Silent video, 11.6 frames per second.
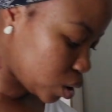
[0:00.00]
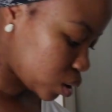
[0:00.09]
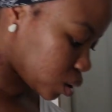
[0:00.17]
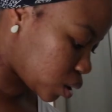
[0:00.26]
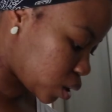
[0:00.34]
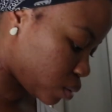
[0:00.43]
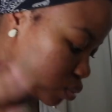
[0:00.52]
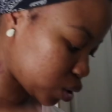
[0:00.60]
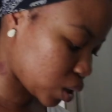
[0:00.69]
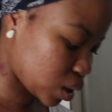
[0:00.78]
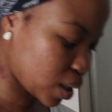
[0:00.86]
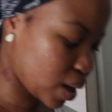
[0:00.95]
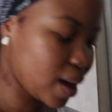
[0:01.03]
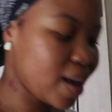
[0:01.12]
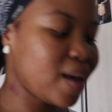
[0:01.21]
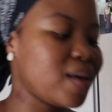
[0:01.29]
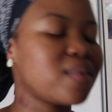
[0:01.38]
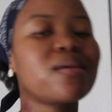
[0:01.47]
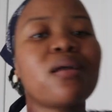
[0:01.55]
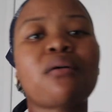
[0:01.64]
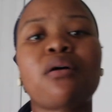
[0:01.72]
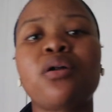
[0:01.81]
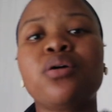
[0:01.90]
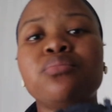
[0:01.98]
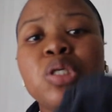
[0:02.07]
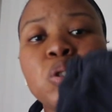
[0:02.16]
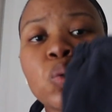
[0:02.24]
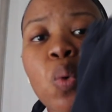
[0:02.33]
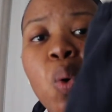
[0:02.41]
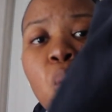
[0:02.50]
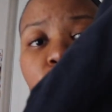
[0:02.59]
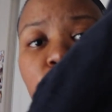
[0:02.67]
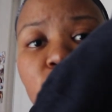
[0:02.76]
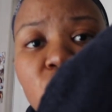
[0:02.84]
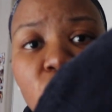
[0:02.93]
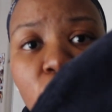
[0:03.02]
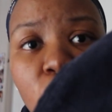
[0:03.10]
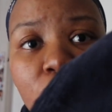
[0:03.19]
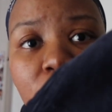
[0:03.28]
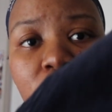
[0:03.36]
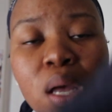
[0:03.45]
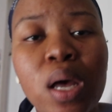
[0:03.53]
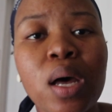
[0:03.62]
They came together. And I got him these corduroy